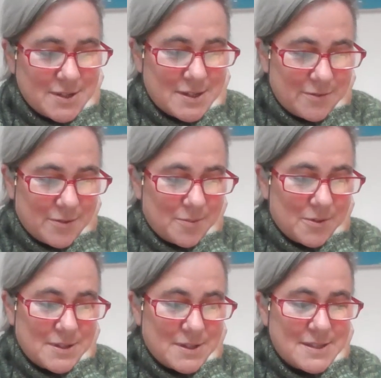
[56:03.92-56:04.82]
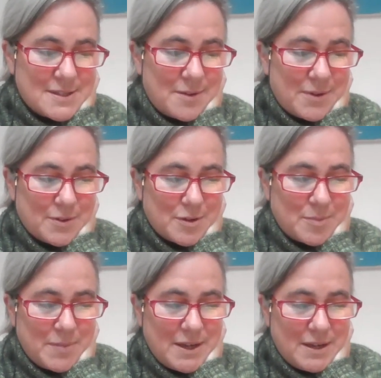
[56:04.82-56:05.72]
choosing different ones,
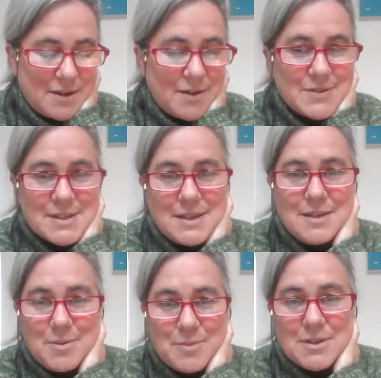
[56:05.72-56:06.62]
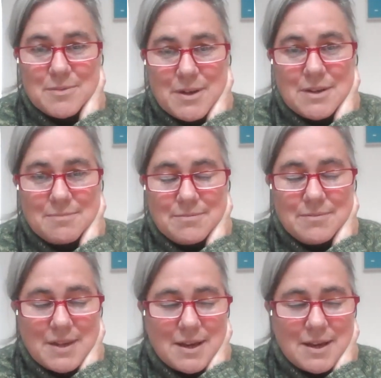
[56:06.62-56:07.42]
whether it be, obviously you want the right